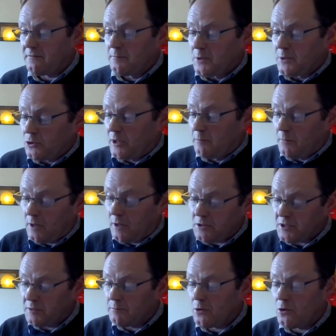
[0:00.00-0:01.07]
from the joint
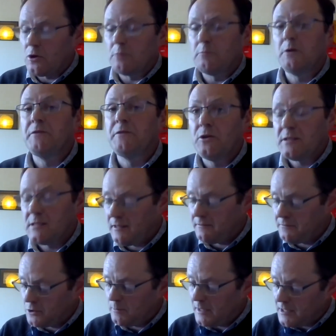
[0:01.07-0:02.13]
monitoring program of
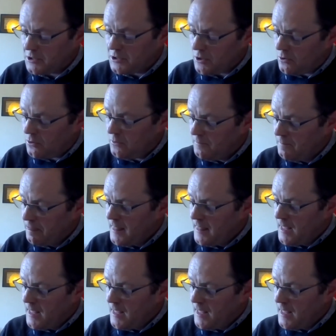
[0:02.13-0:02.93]
UNICEF, WHO,